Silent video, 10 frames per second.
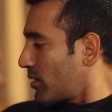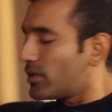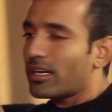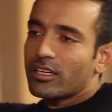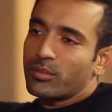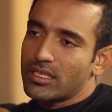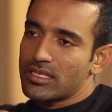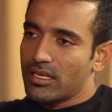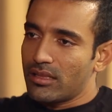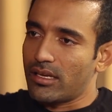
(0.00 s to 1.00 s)
a girl and her
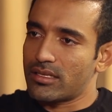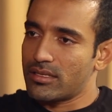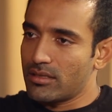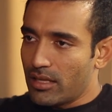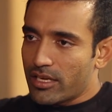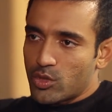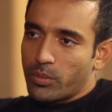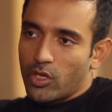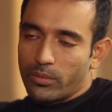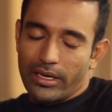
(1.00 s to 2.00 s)
mother sitting next uh, next
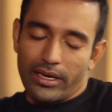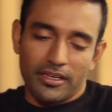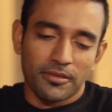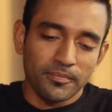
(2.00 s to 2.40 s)
to me on my right.